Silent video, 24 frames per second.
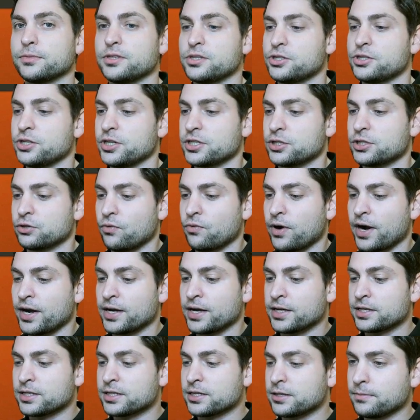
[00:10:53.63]
Just
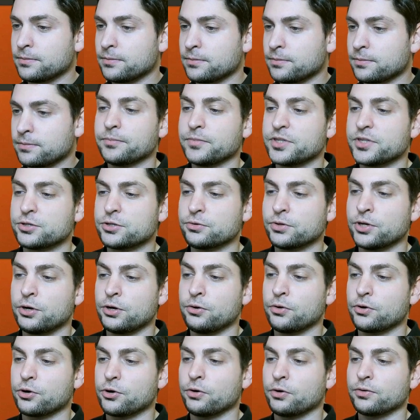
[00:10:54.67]
write sudo
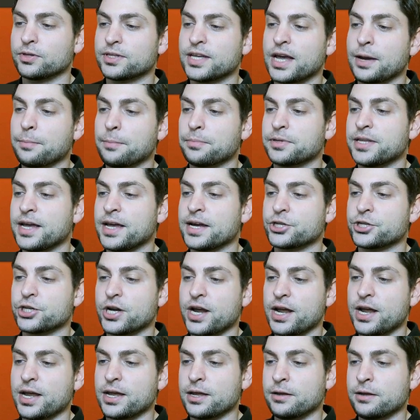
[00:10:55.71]

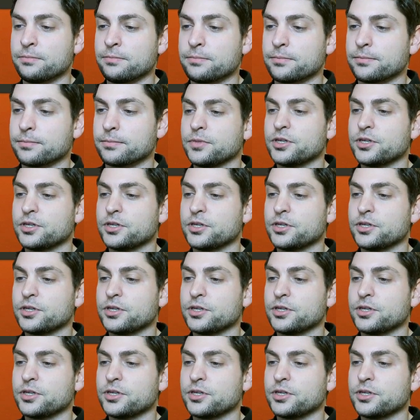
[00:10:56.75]
crontab-e,